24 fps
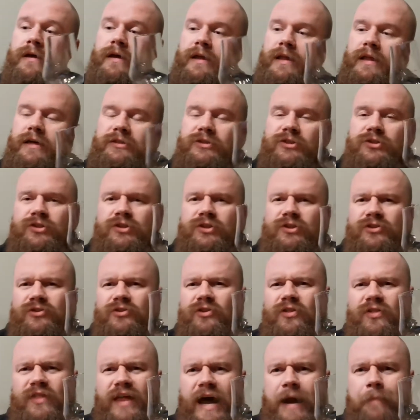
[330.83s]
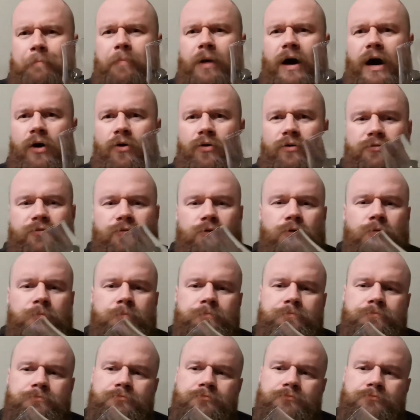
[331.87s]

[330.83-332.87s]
That's that powerful.